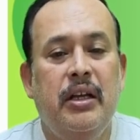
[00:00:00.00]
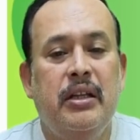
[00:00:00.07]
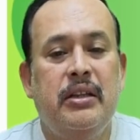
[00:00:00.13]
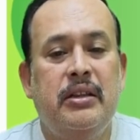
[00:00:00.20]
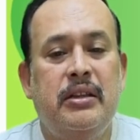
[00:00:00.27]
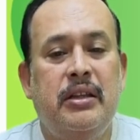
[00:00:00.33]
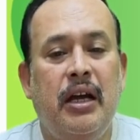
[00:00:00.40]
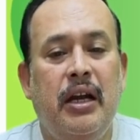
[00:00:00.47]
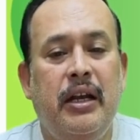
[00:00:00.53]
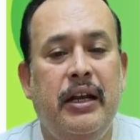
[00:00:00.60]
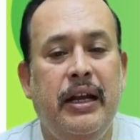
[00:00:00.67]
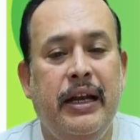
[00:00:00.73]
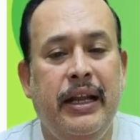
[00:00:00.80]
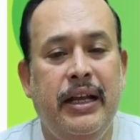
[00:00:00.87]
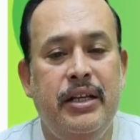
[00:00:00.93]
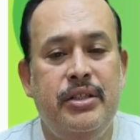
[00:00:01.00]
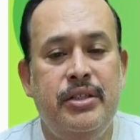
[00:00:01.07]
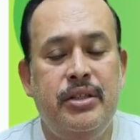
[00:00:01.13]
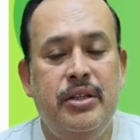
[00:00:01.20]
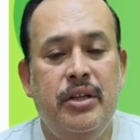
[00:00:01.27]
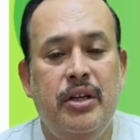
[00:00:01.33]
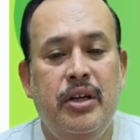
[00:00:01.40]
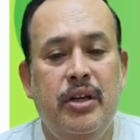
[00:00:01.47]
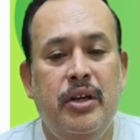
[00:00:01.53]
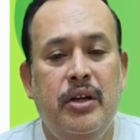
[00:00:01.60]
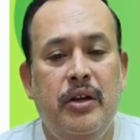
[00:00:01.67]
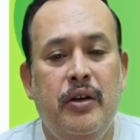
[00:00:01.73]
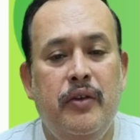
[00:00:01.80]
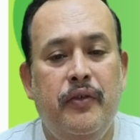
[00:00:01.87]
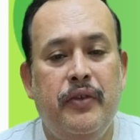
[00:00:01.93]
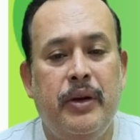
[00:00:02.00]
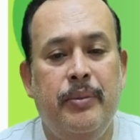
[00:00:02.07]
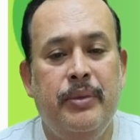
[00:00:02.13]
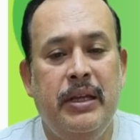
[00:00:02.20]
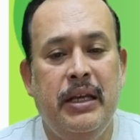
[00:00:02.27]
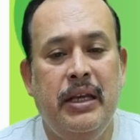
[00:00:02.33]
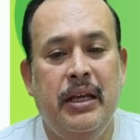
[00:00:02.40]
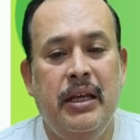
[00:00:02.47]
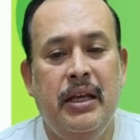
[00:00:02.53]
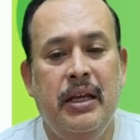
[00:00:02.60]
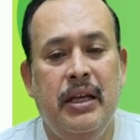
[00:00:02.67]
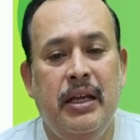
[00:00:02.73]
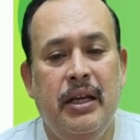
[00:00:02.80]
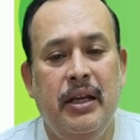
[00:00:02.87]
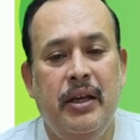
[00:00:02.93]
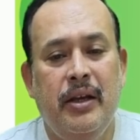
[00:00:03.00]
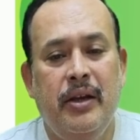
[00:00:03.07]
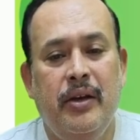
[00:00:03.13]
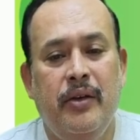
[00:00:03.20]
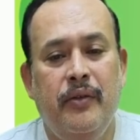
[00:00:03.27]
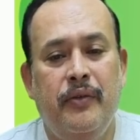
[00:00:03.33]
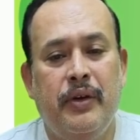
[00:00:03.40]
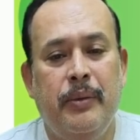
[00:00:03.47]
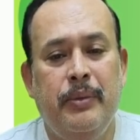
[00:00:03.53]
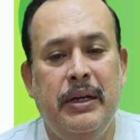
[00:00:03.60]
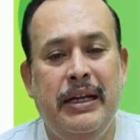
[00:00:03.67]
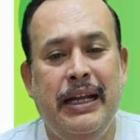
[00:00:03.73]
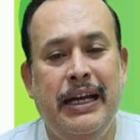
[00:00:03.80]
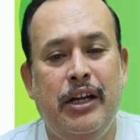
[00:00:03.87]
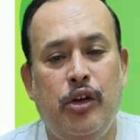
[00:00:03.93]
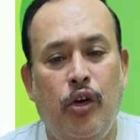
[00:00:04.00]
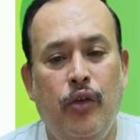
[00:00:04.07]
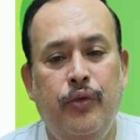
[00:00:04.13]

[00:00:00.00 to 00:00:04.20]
30 days from the date of